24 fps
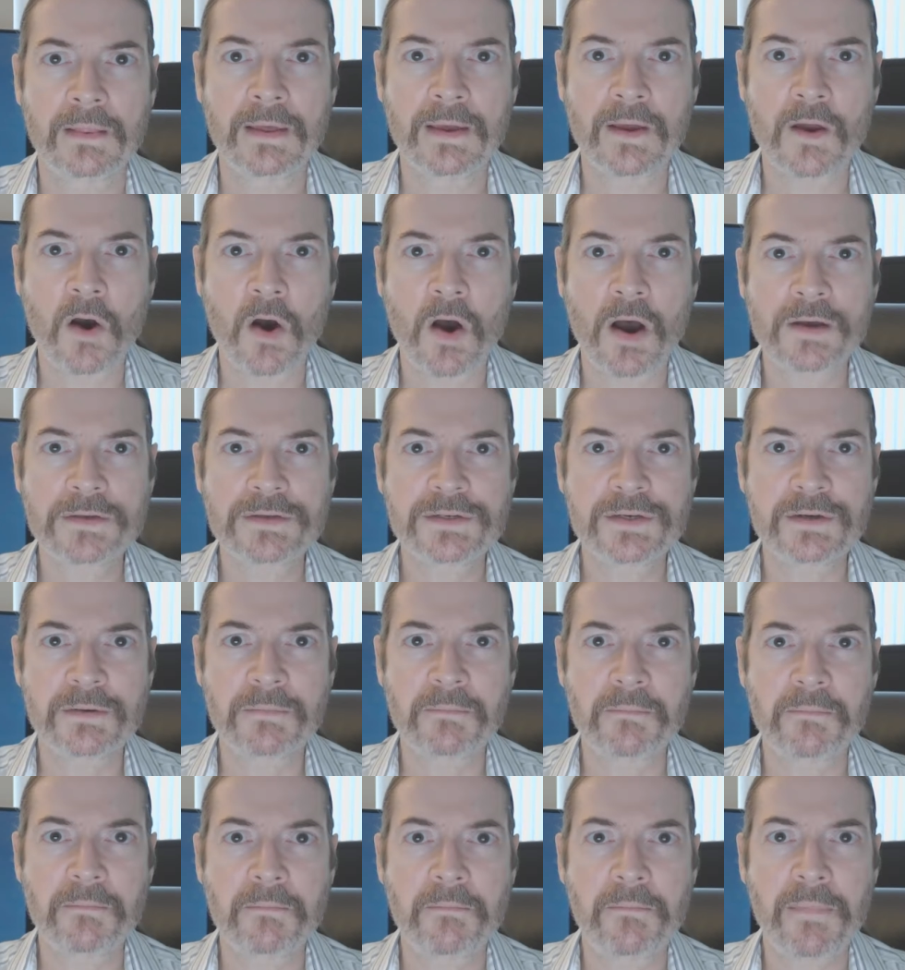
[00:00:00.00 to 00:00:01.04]
The
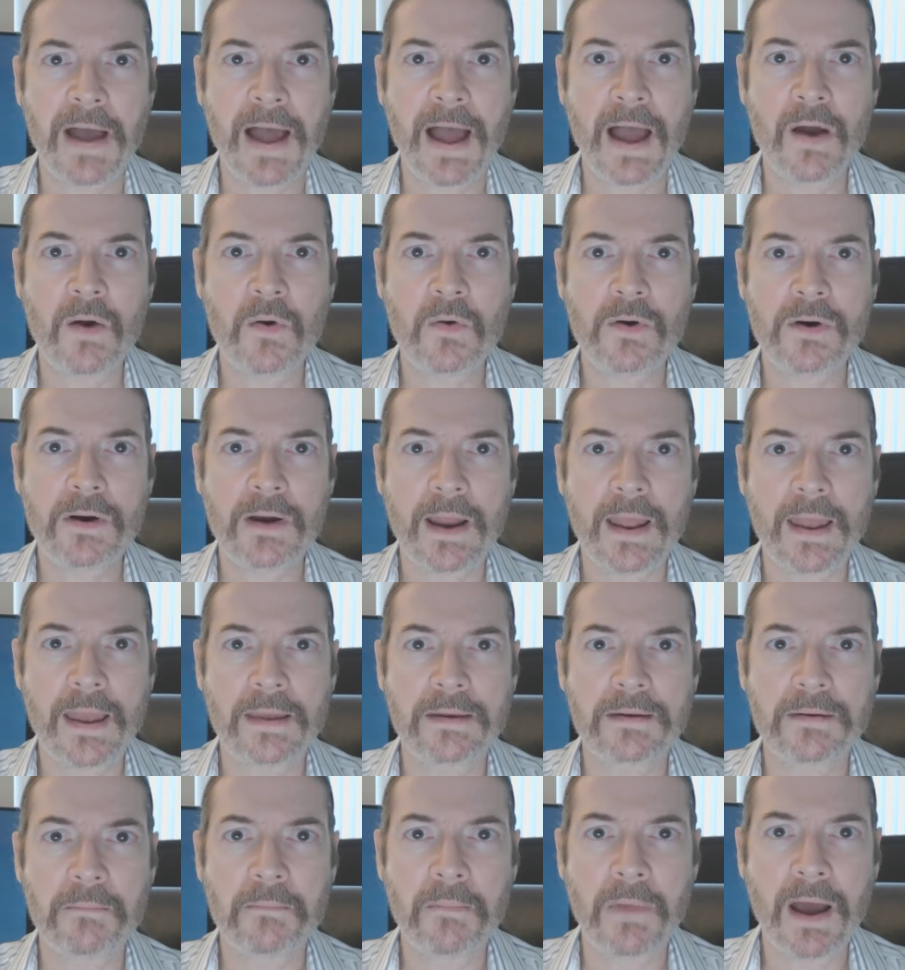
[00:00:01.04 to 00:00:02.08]
awesome power
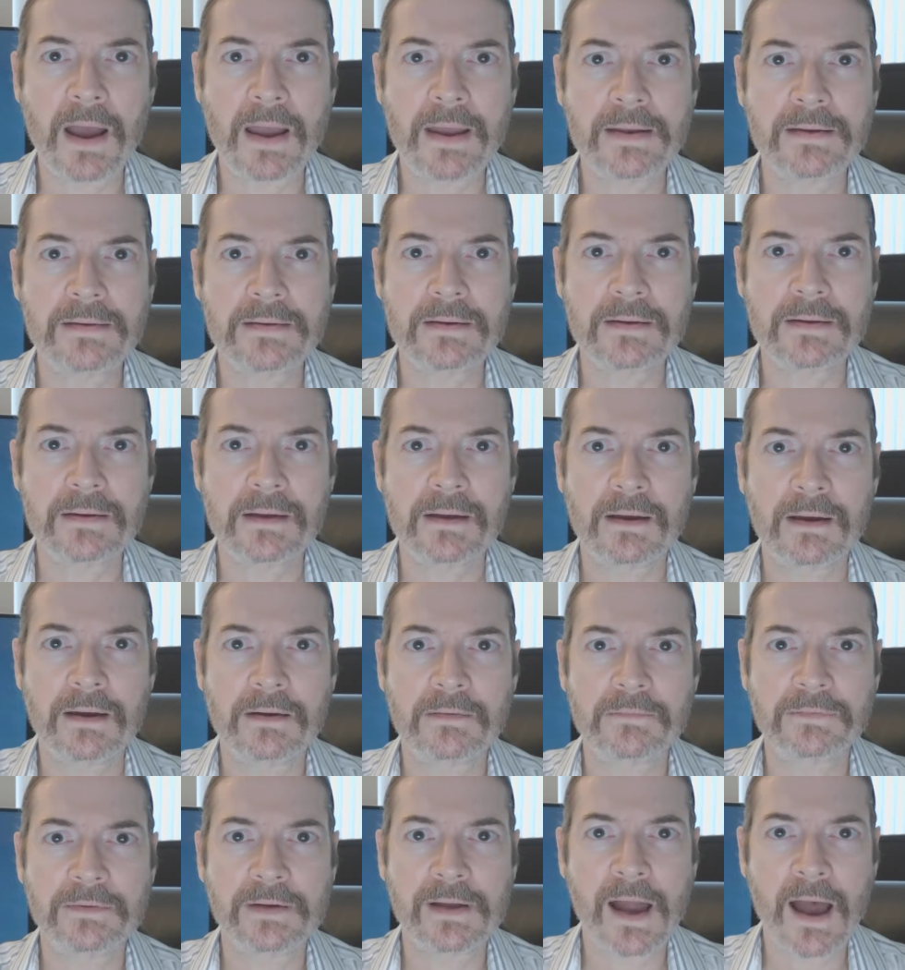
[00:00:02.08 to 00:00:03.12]
and might
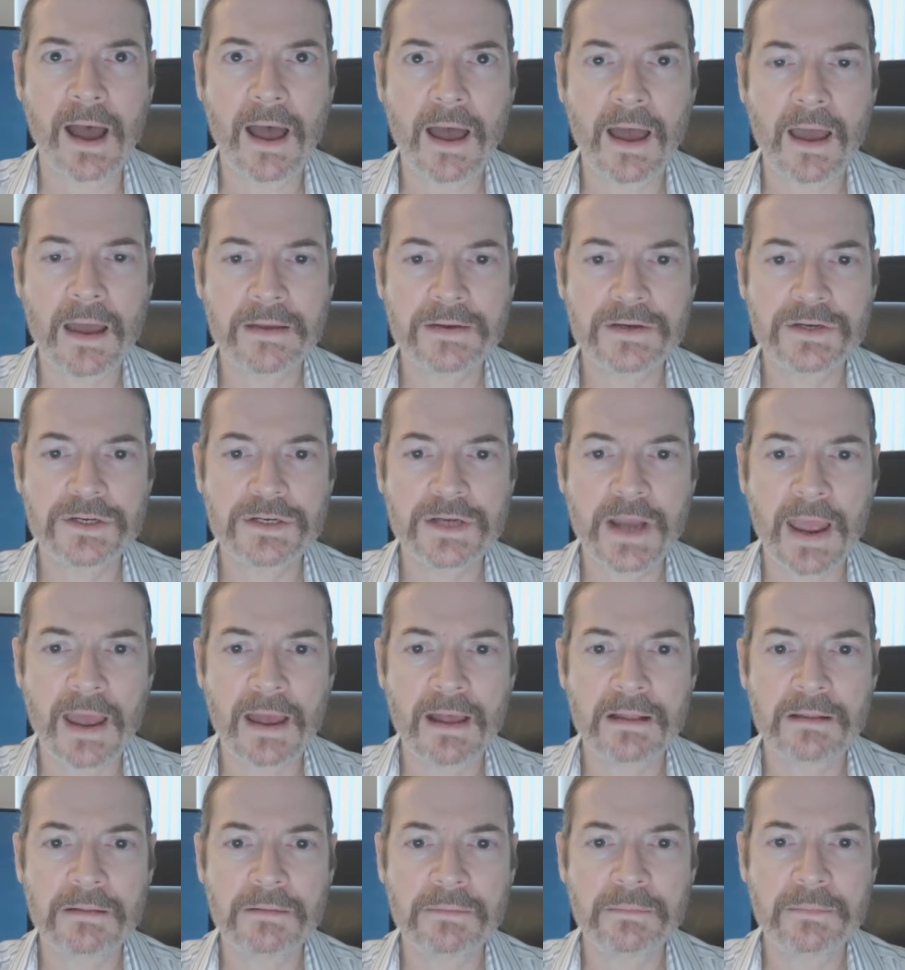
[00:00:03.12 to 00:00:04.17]
of God
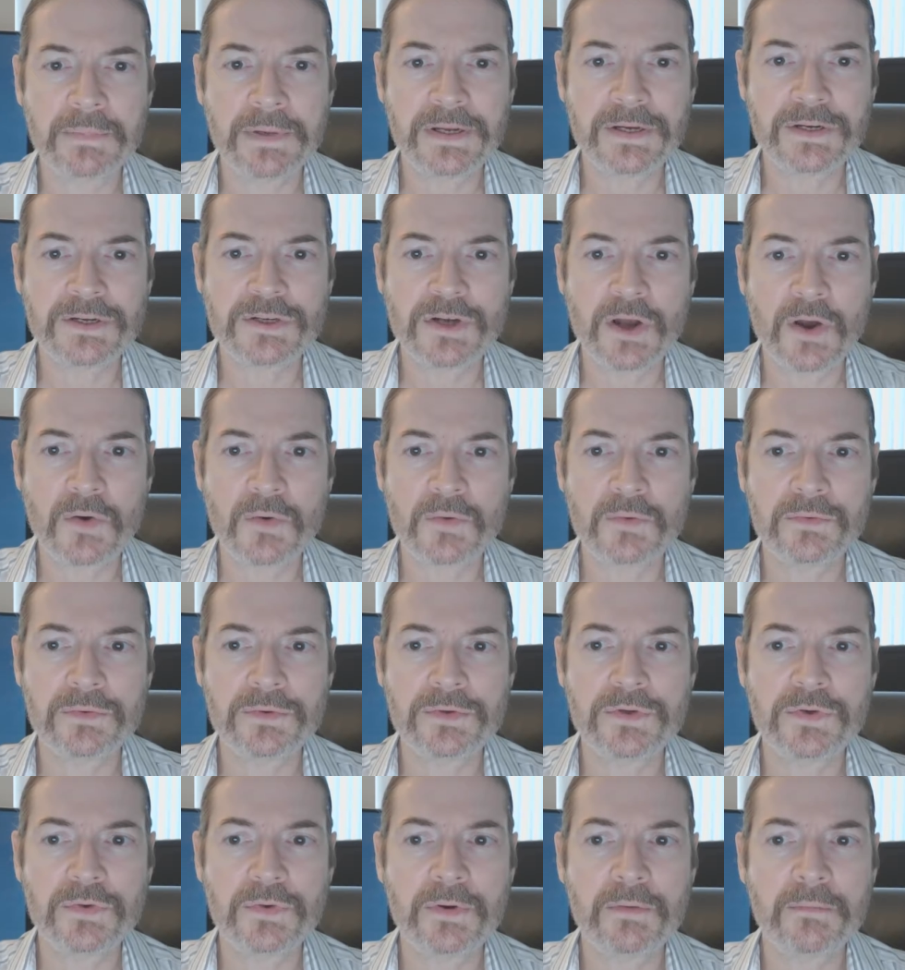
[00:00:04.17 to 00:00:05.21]
shall be
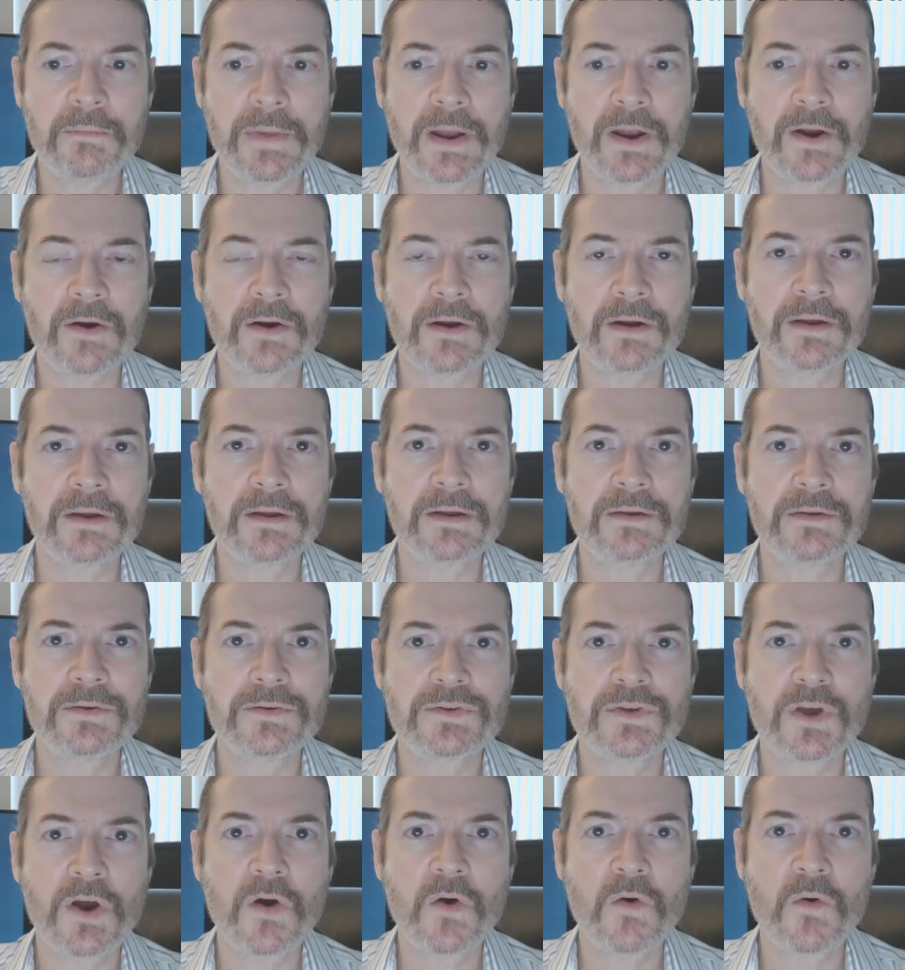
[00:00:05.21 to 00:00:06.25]
shown to America
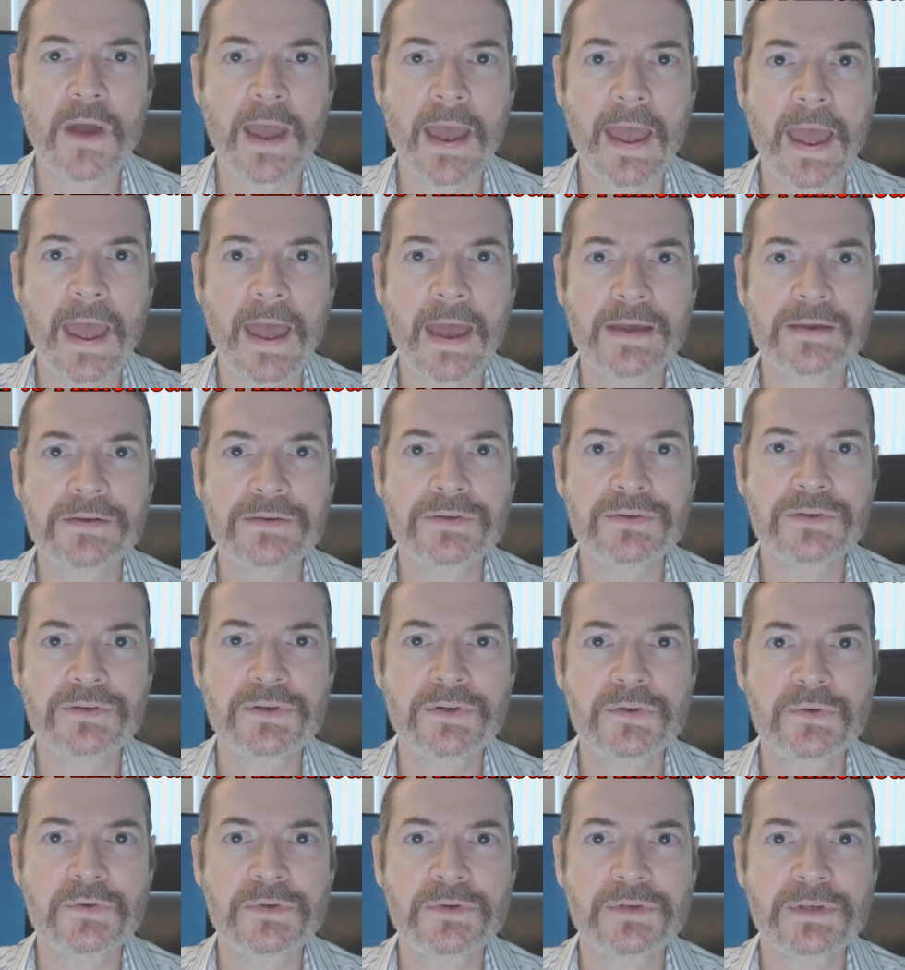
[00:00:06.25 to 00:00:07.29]
so as
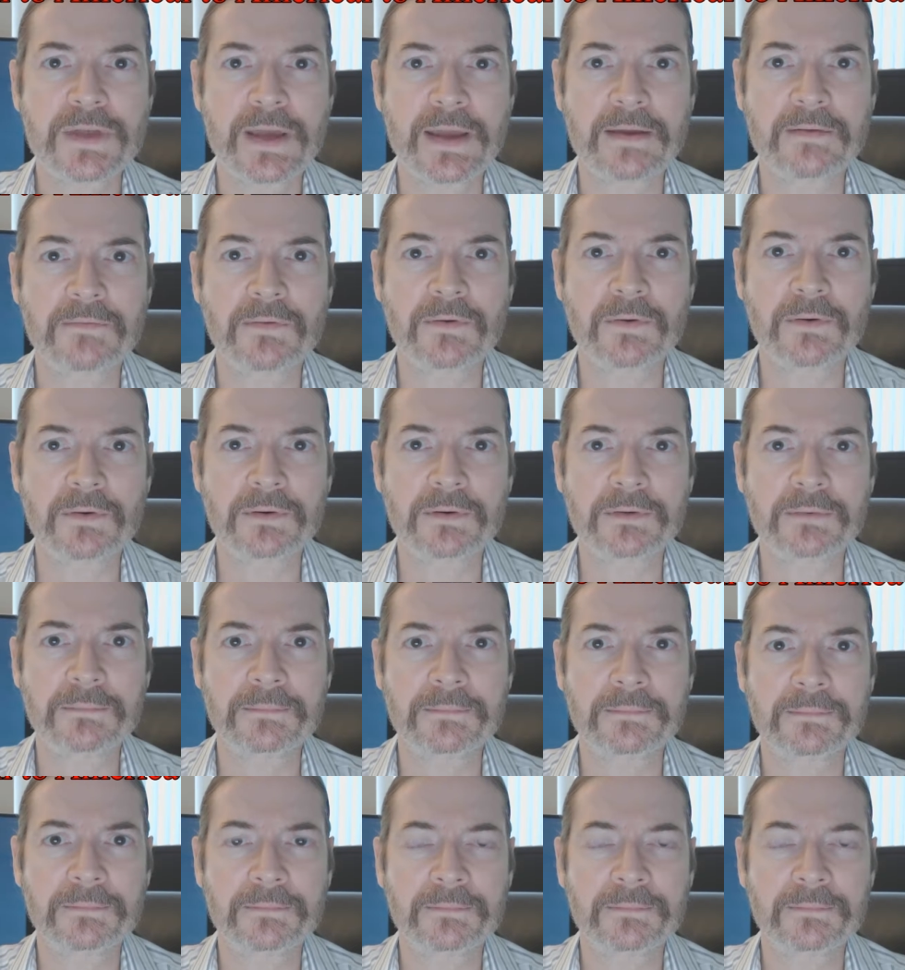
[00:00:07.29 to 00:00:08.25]
to save her.